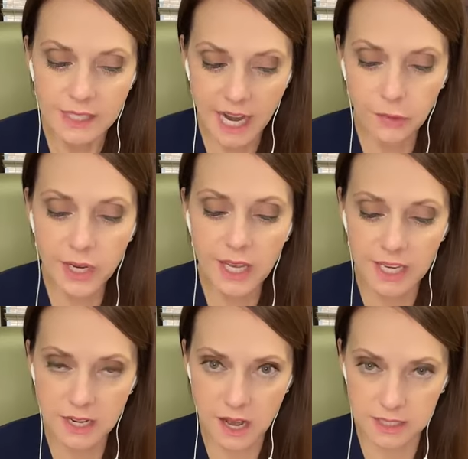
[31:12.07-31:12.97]
diarrhea
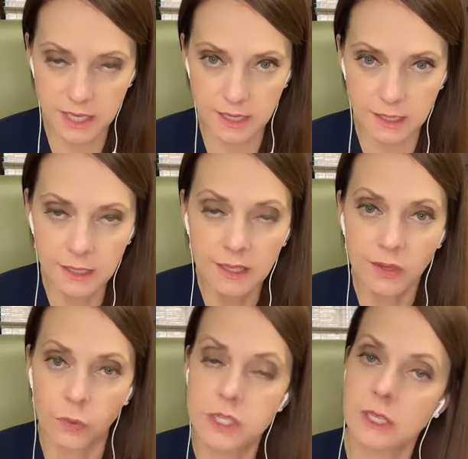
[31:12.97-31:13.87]
and nausea,
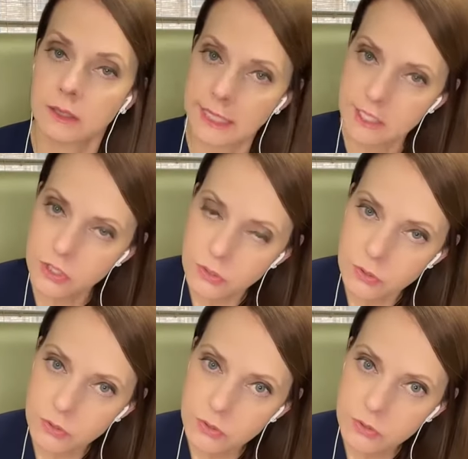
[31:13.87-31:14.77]
which can lead
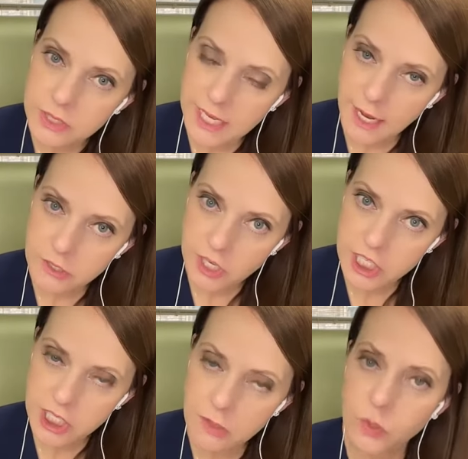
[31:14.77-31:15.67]
to
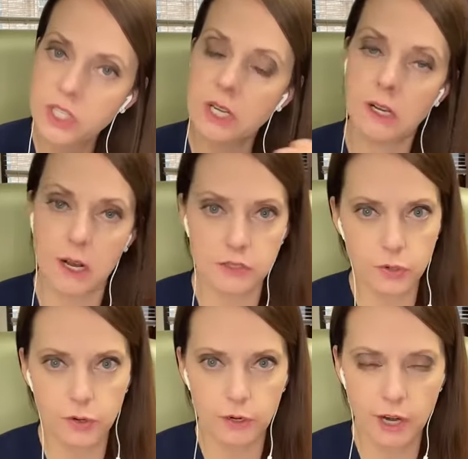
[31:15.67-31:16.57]
dehydration, which can cause
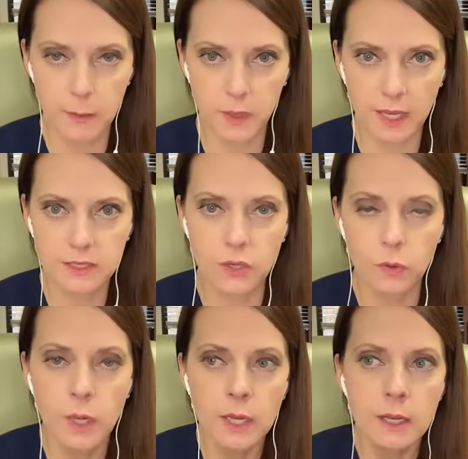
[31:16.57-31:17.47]
uterine cramping.
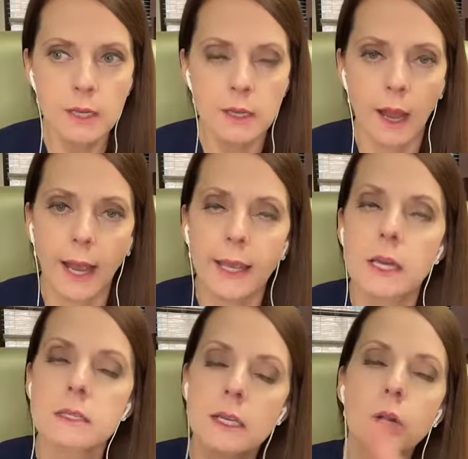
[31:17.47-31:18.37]
So
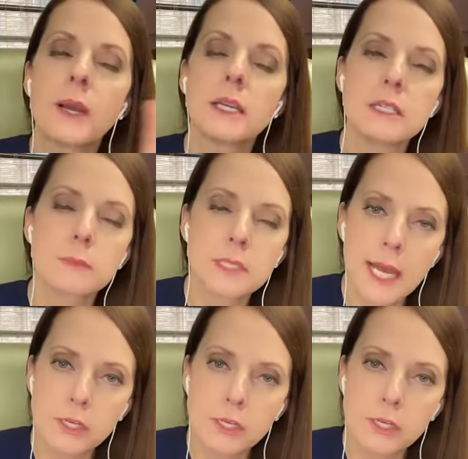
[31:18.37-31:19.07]
yes, I know magnesium is